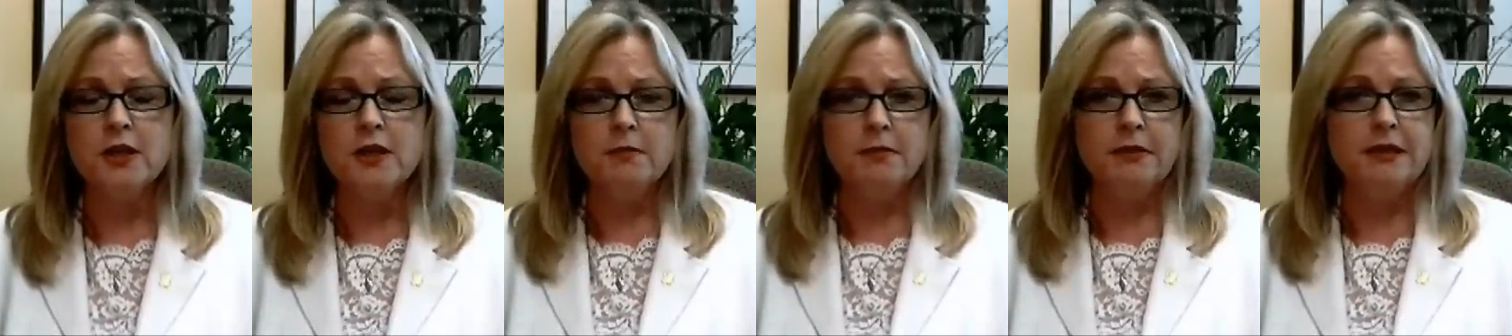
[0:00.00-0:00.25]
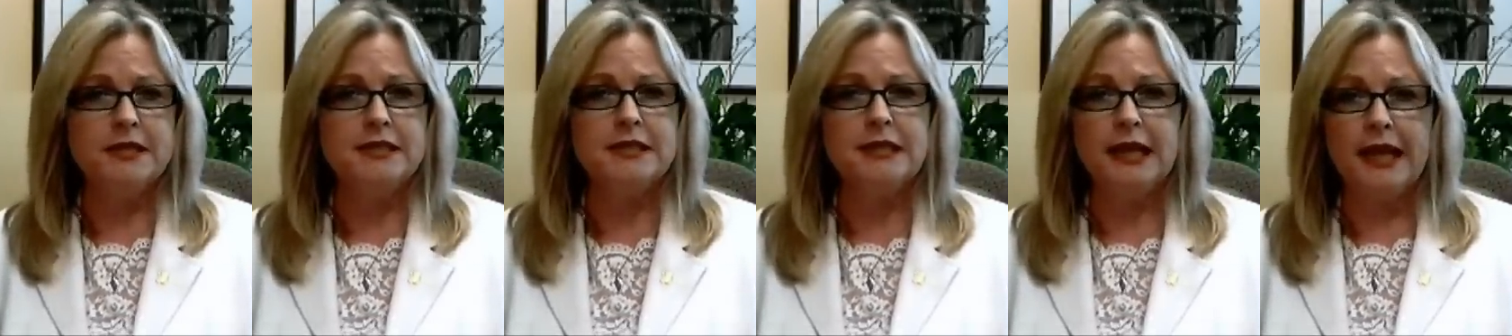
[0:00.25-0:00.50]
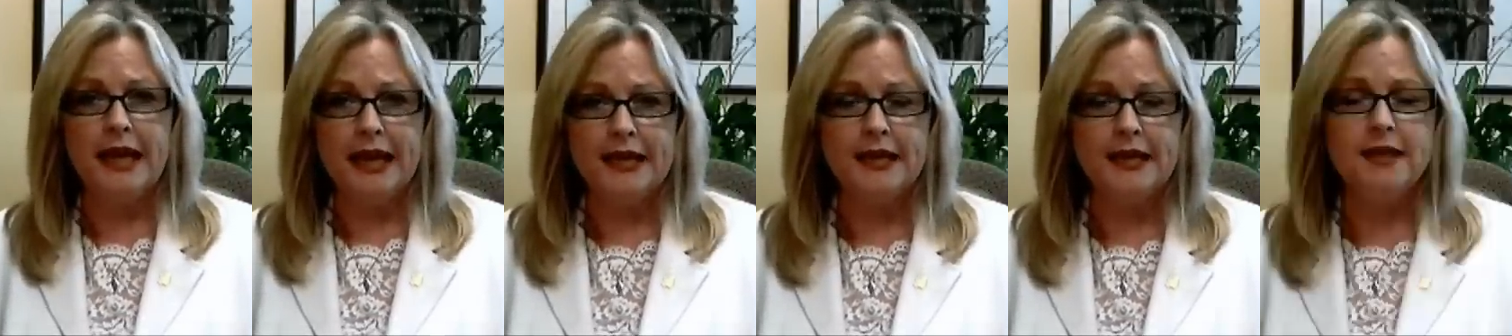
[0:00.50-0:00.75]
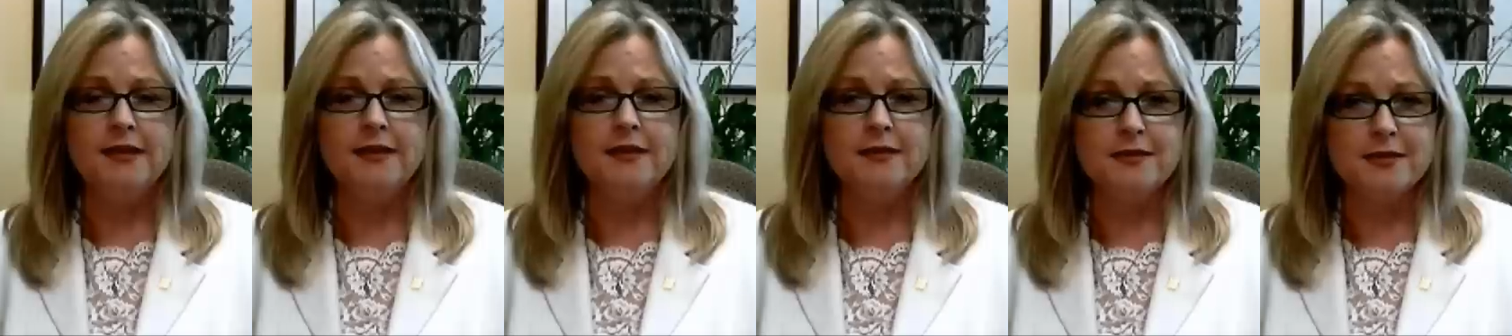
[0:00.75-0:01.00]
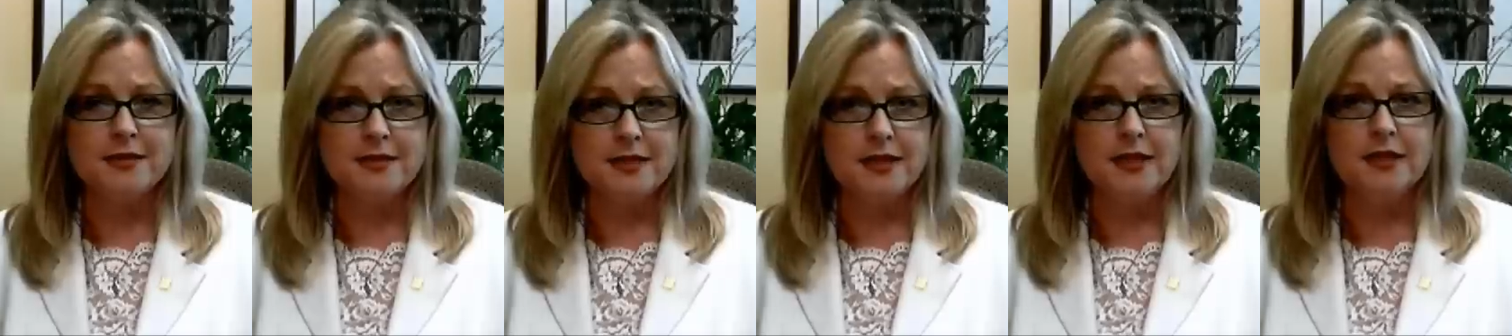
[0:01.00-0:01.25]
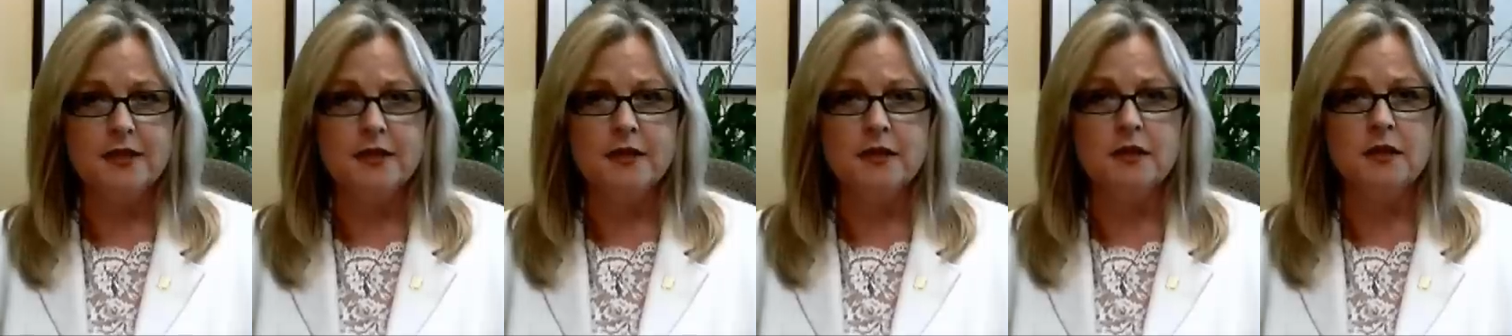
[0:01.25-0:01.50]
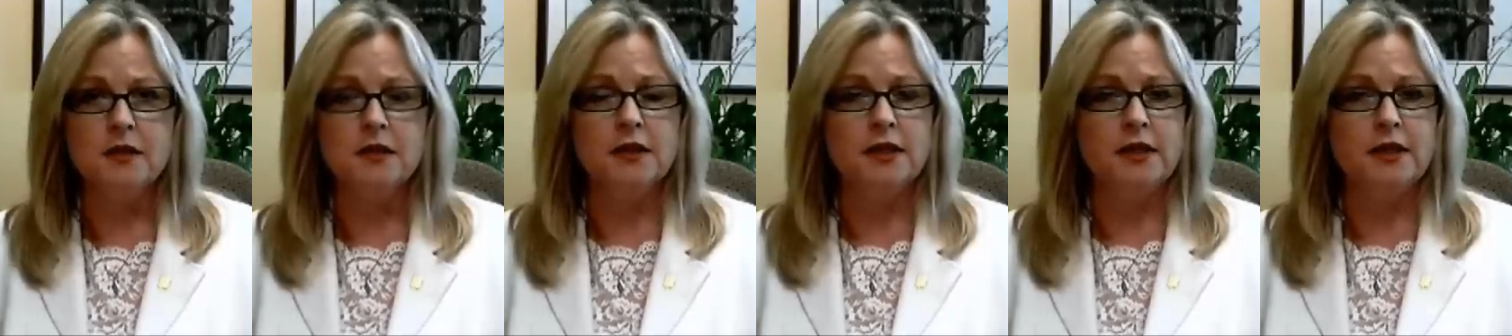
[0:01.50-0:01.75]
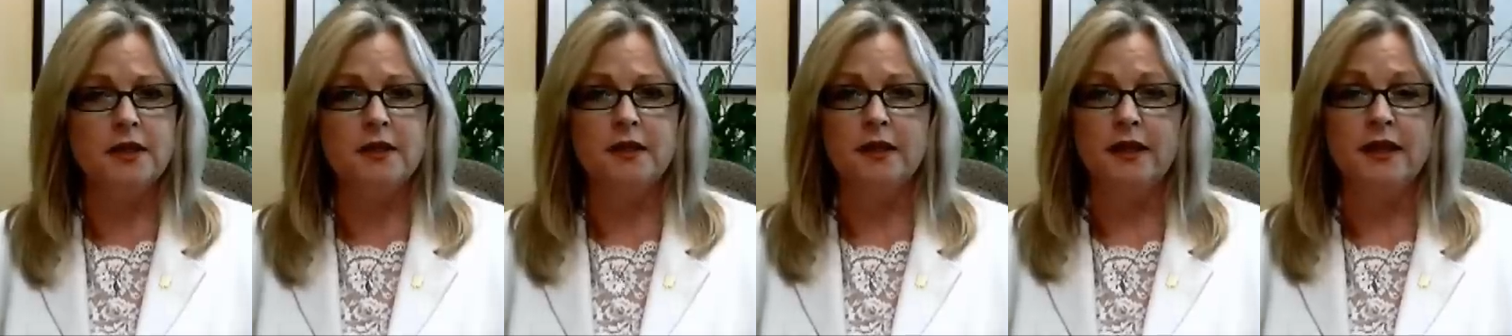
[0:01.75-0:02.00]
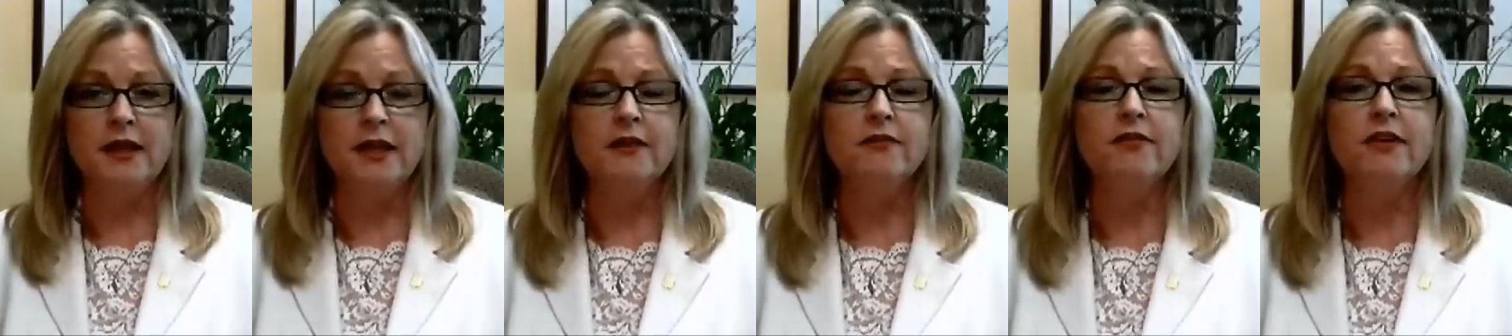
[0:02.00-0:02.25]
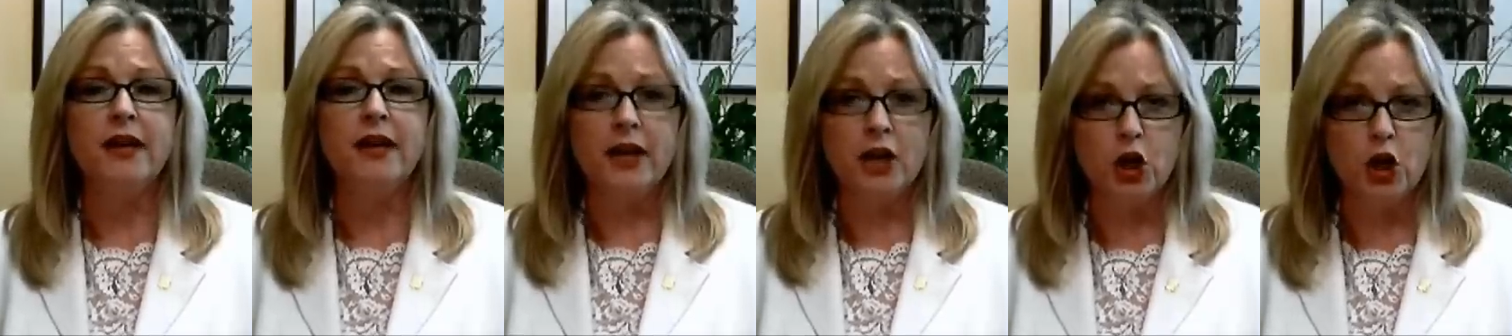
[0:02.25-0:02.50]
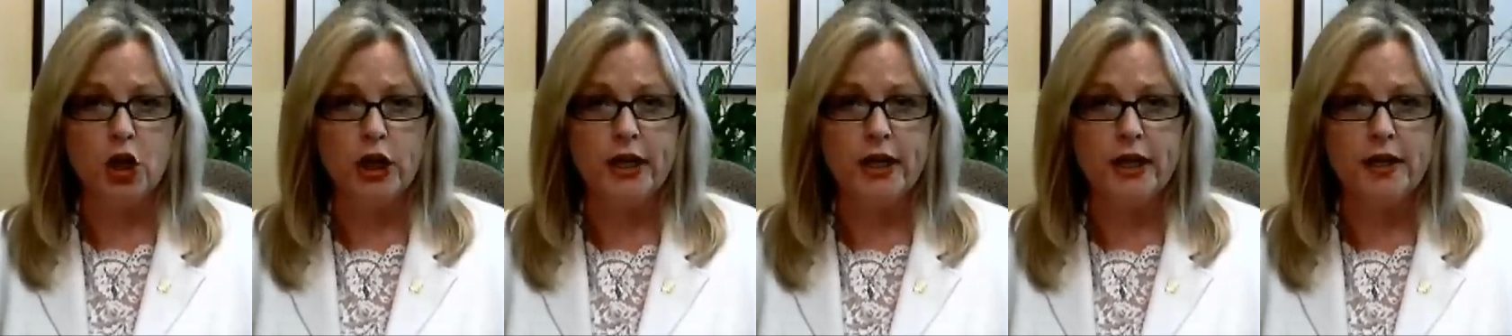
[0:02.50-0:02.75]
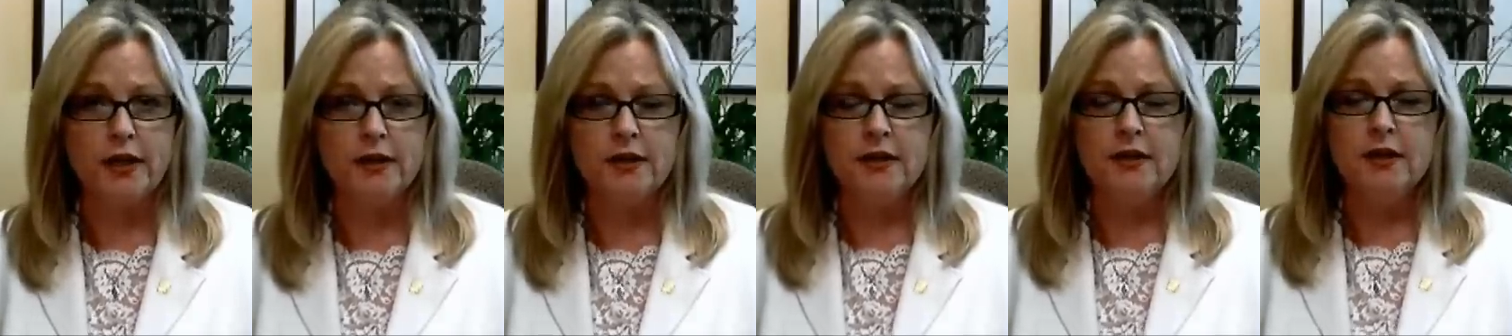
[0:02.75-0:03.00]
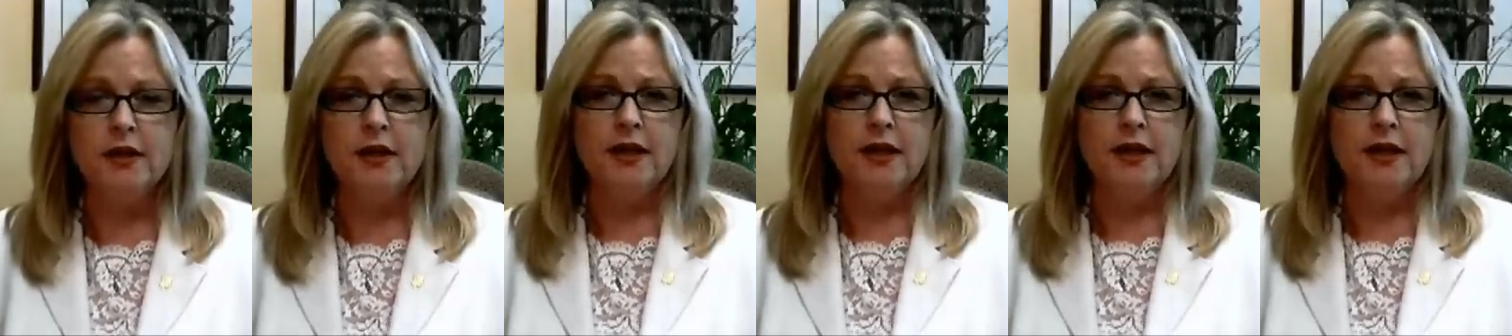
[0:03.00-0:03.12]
but he's lacking in skill in a given area.